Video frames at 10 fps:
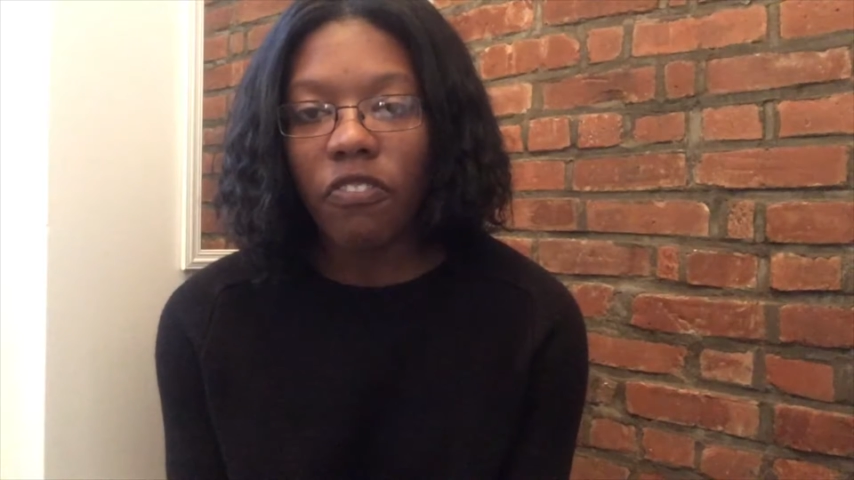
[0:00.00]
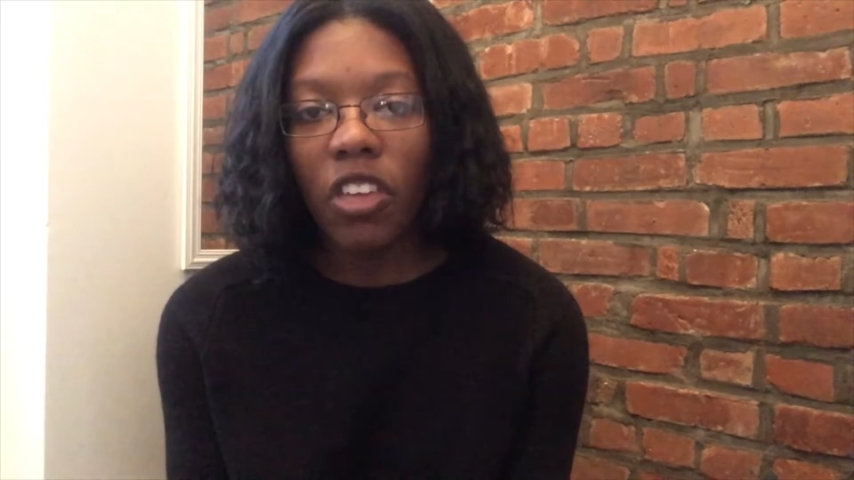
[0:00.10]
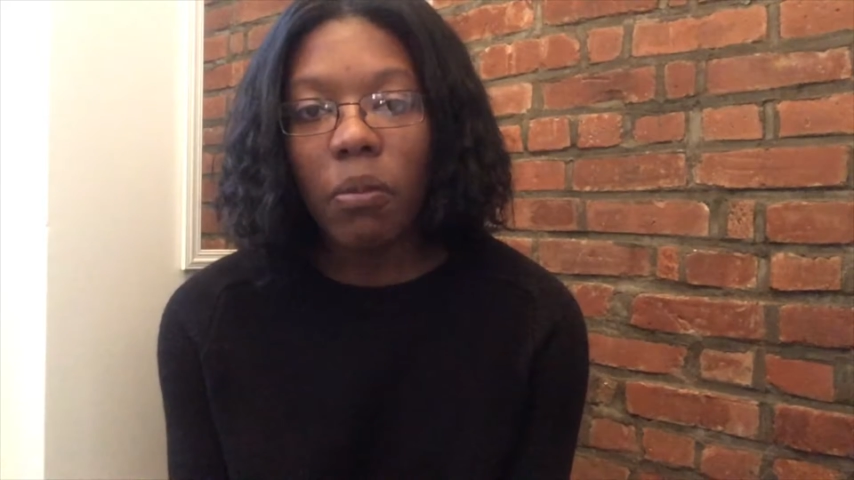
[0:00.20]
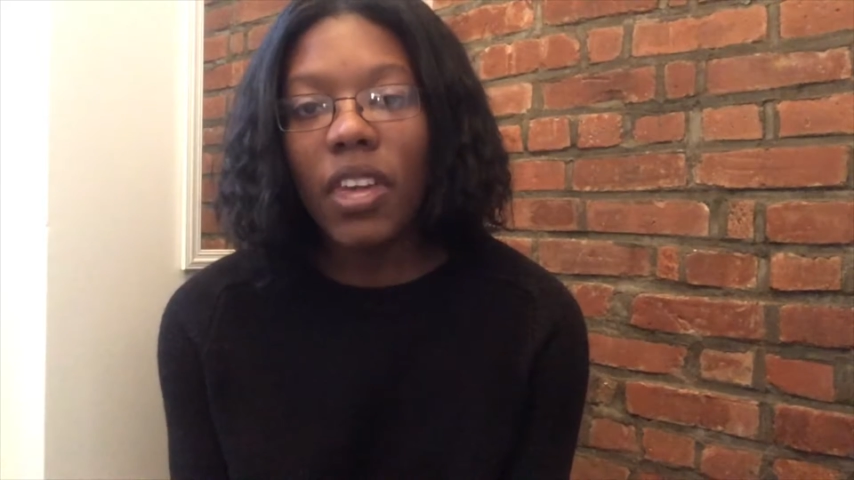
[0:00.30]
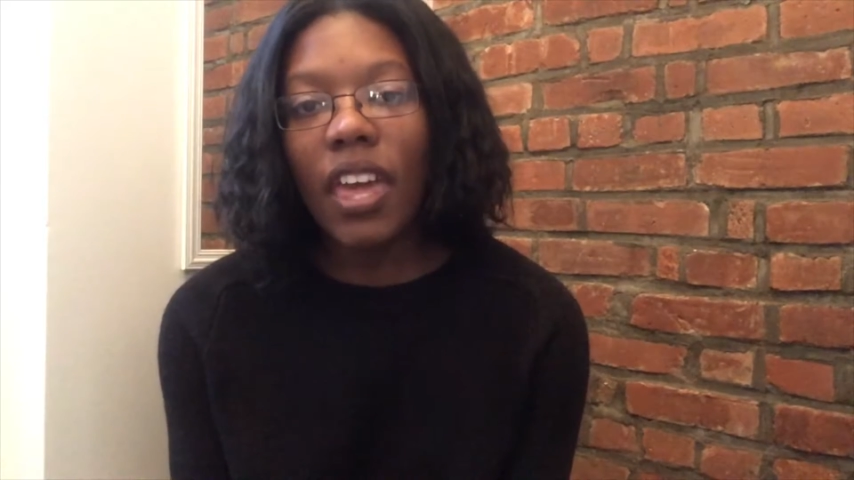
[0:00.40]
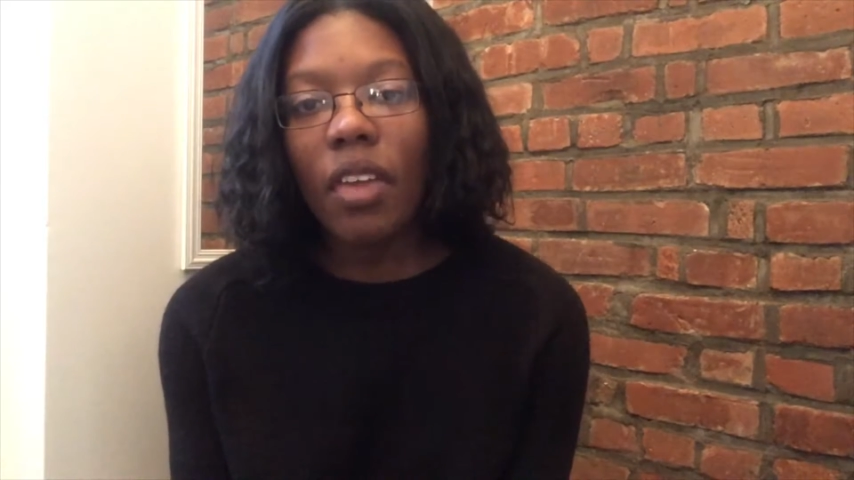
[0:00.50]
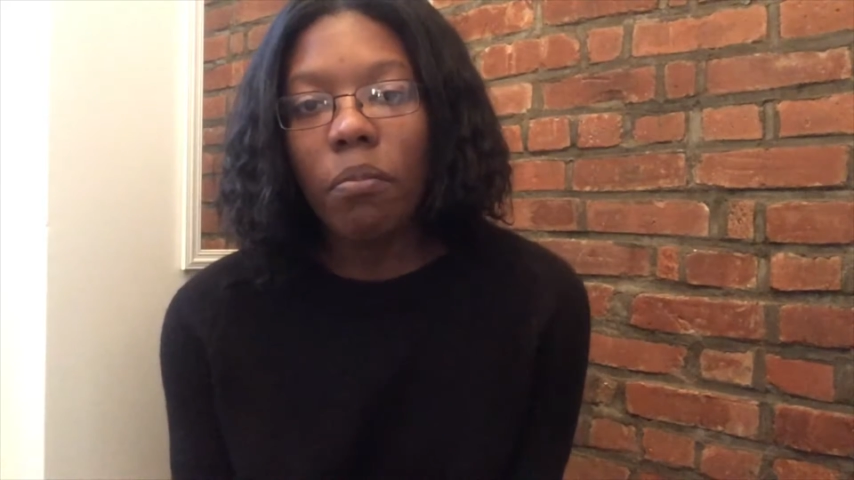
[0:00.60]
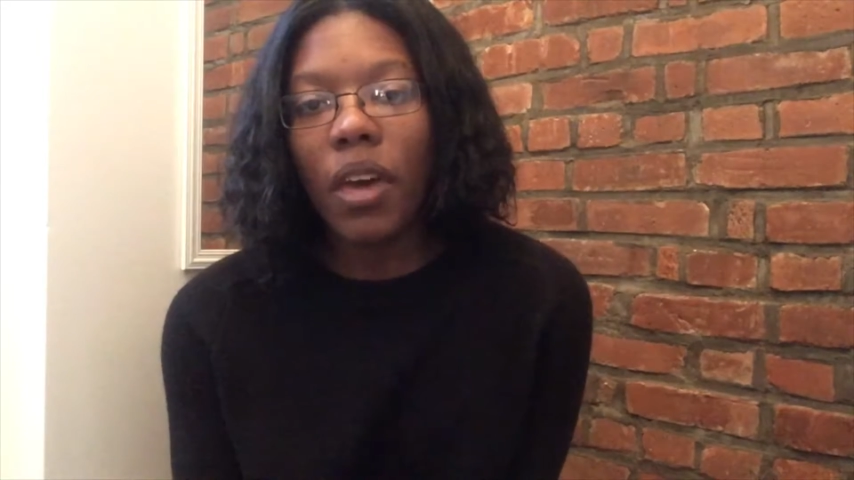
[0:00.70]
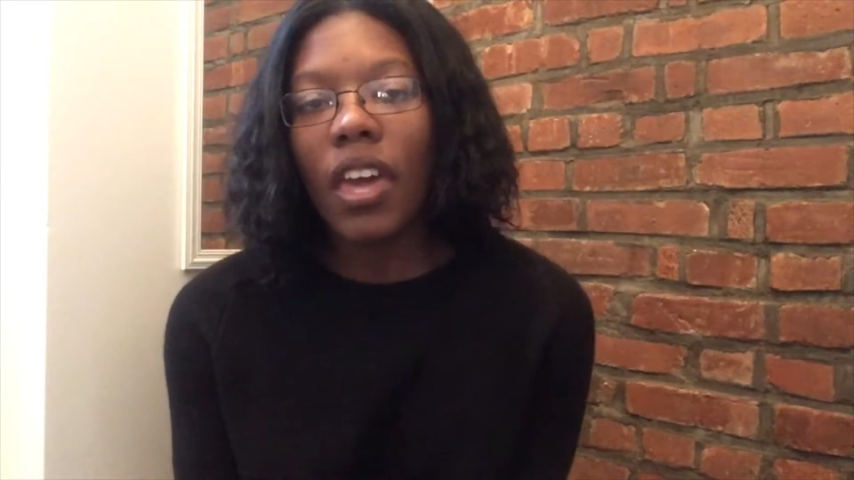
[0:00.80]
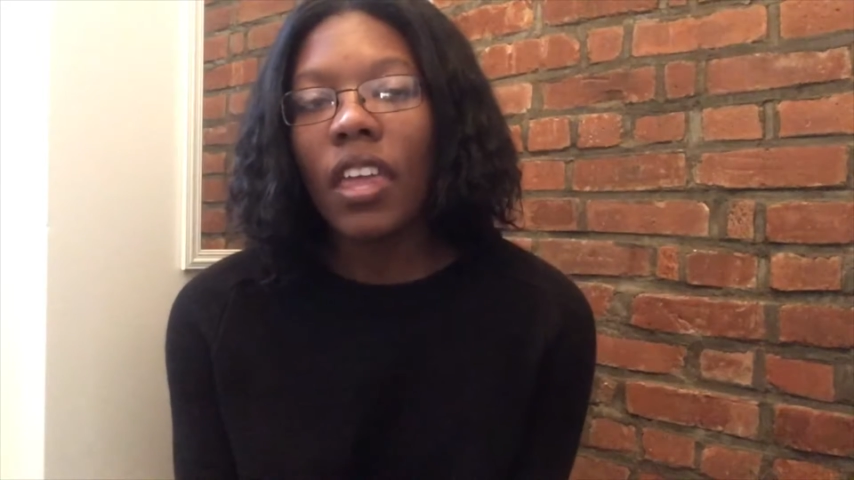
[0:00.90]
filming
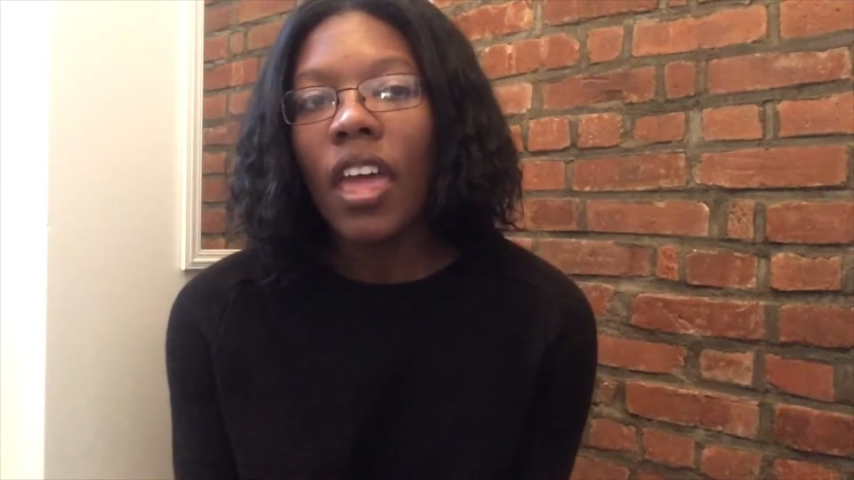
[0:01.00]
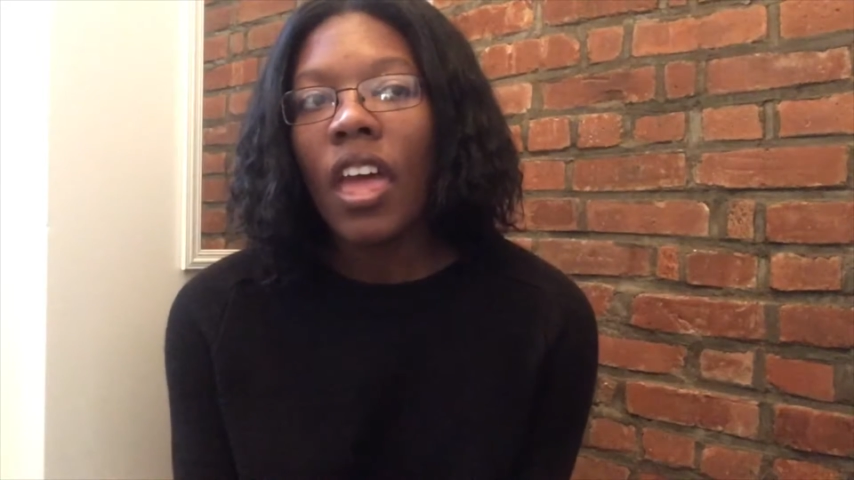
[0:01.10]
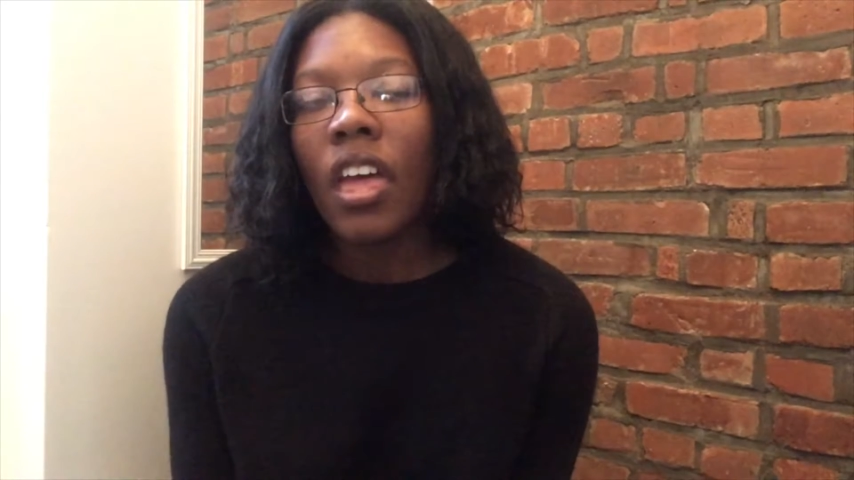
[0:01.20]
it, but